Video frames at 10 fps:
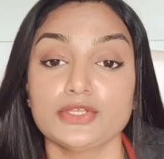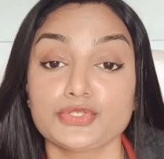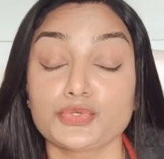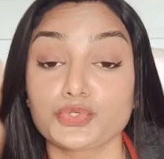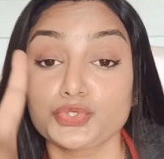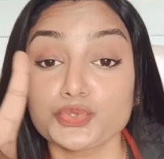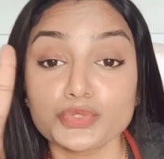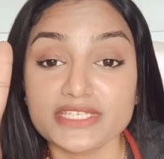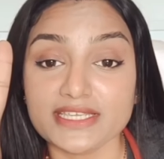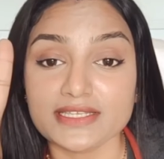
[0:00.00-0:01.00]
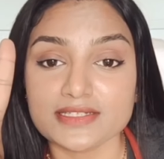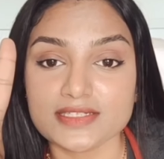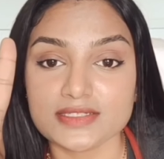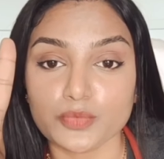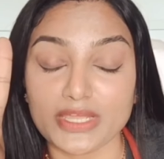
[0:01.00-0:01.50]
So two
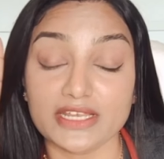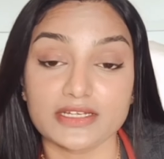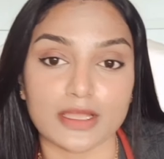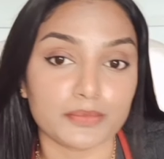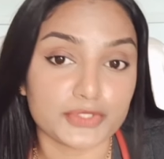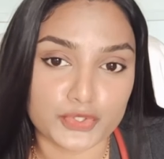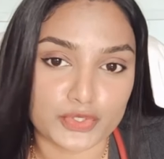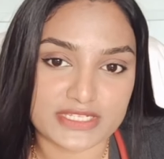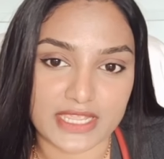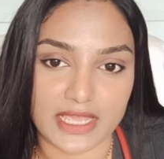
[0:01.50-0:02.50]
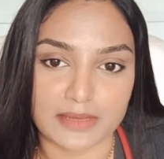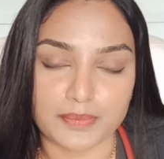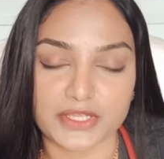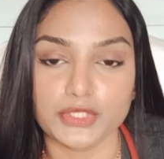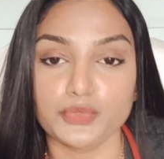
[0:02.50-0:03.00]
things when it comes to your scalp.
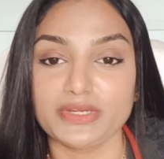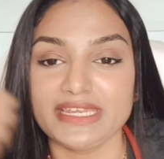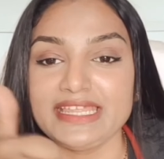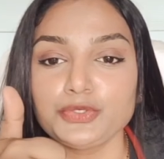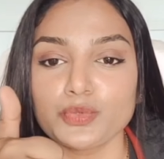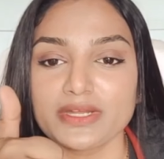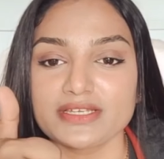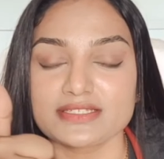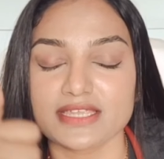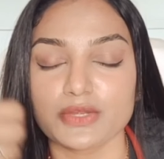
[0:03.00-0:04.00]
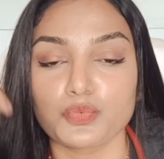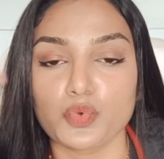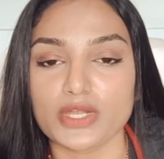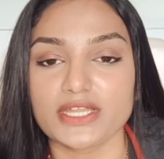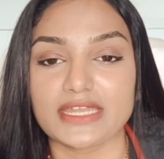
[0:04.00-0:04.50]
You need to understand
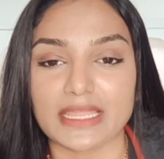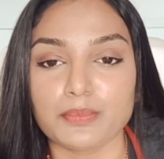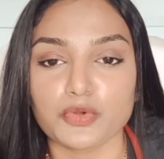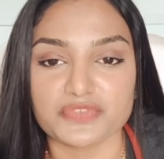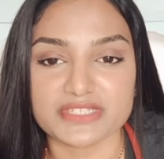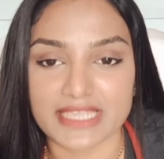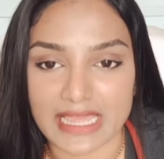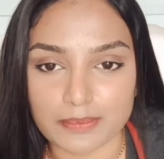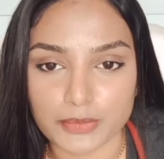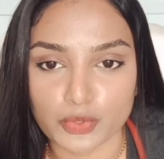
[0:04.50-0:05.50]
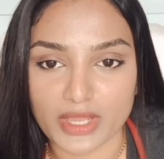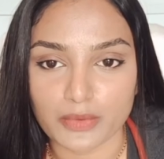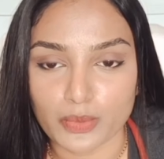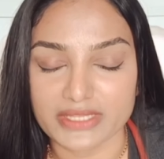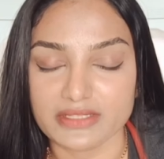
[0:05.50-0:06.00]
what type of scalp you
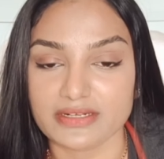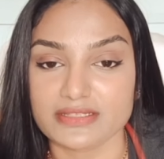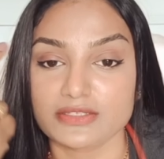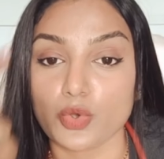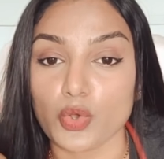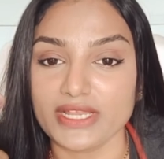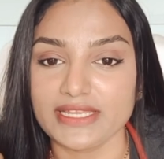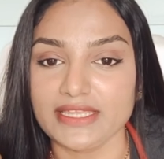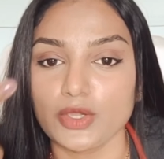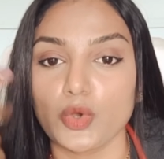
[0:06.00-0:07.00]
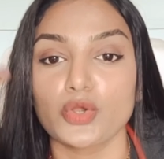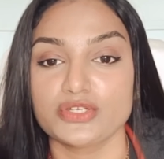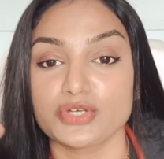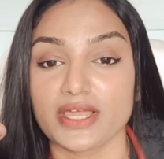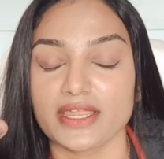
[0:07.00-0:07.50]
have, whether it's oily or
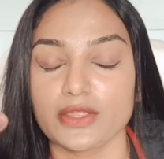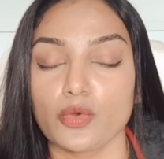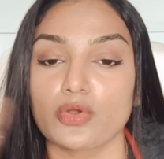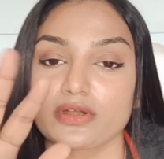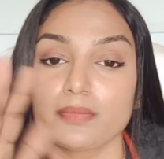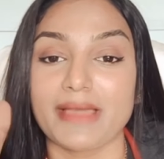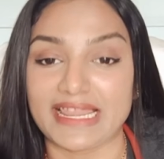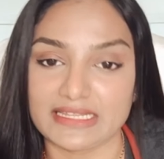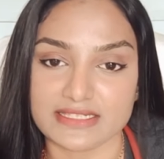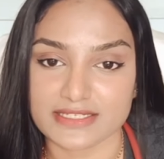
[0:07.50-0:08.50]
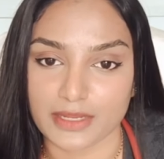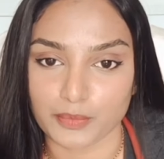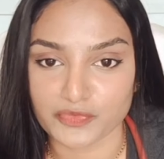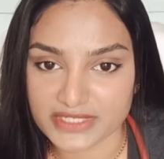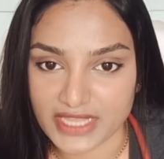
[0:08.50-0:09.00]
dry or a balanced type
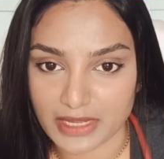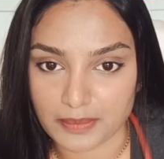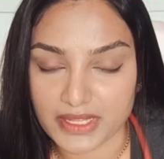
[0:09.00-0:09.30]
of scalp.